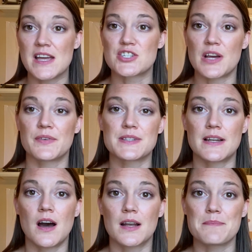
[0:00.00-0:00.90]
It shuffles
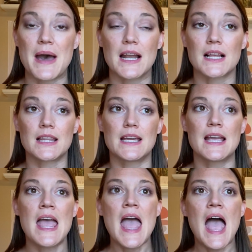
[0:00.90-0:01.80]
it
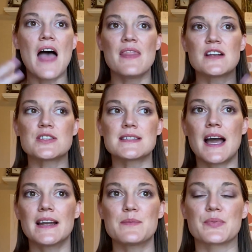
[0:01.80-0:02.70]
automatically, and that just
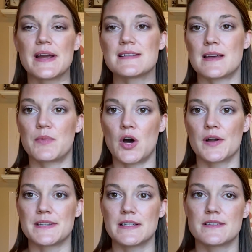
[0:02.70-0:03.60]
kind of breaks up
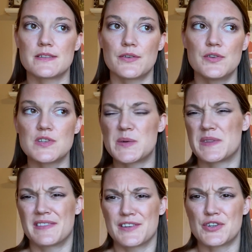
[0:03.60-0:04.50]
content. So usually
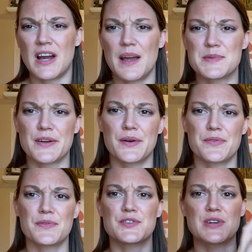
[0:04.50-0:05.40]
within the tribes, I'll go
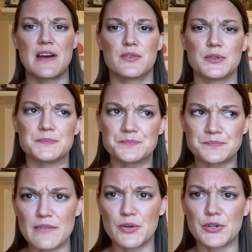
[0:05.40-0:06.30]
through the travel
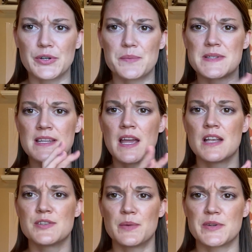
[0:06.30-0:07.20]
groups,
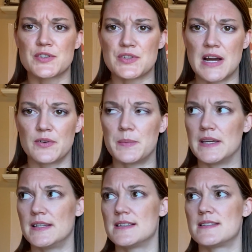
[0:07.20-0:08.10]
do a bunch of travel
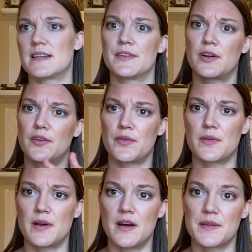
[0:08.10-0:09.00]
pins, then I'll go
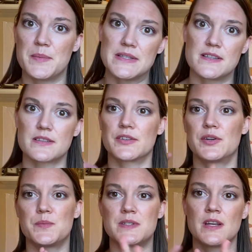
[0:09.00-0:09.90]
through the online business
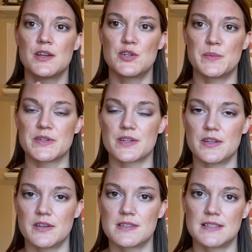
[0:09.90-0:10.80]
groups, do a bunch
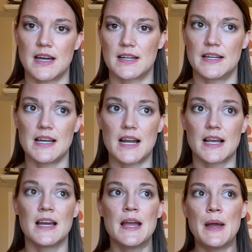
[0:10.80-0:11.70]
of those, yada,
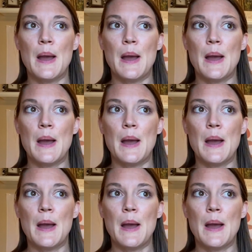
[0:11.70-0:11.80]
yada.